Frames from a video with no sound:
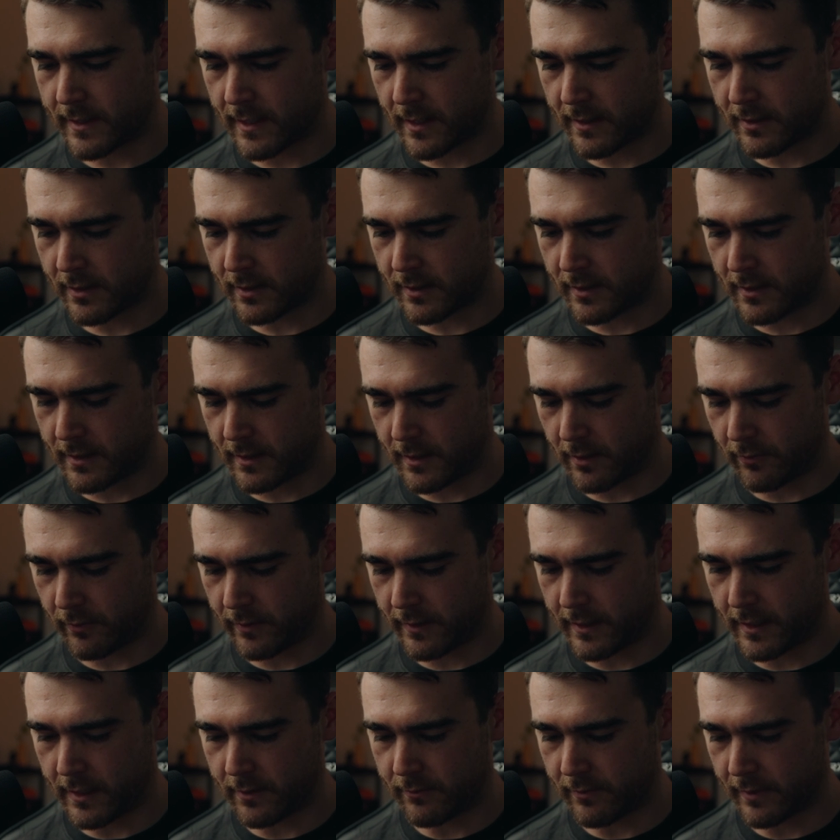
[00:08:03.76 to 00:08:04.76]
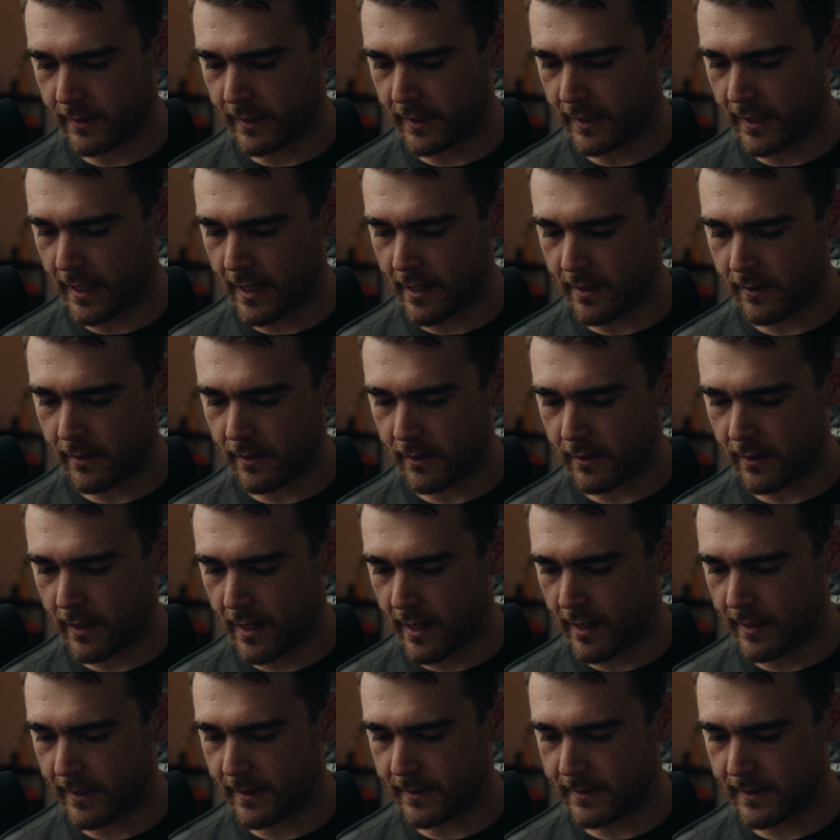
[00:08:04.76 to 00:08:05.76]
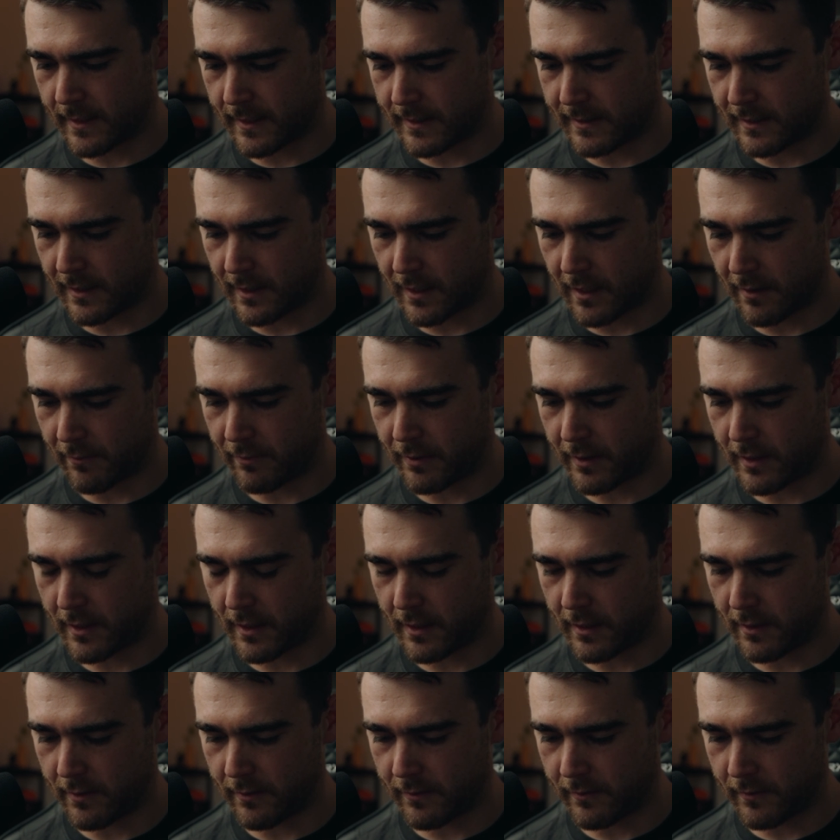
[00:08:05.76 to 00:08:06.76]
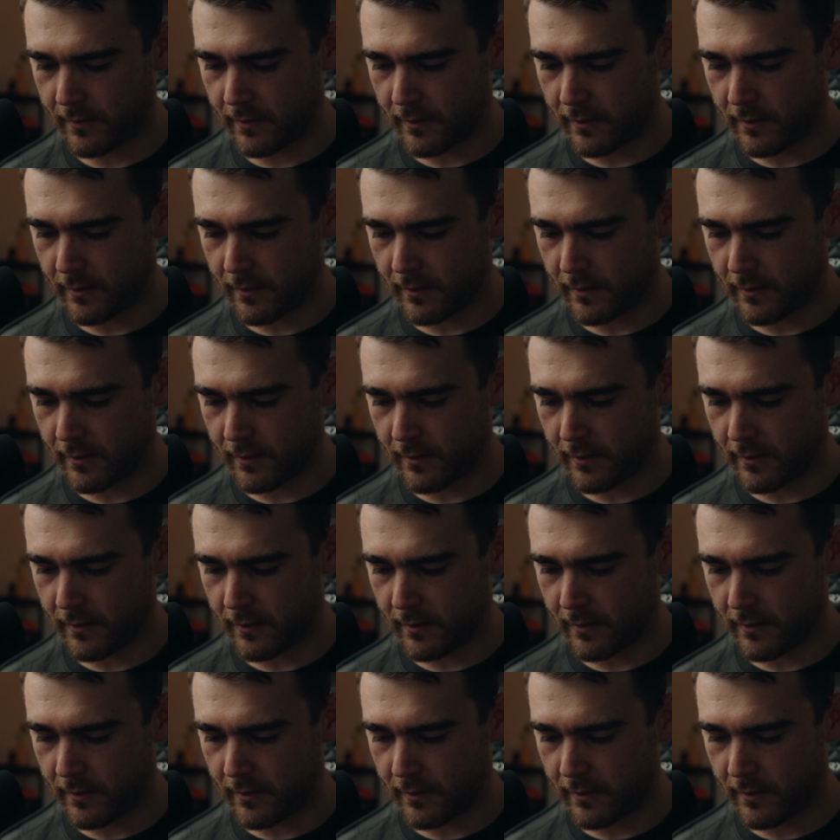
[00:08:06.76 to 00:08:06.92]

down just to deal with his. We're going to get a Tesla up here.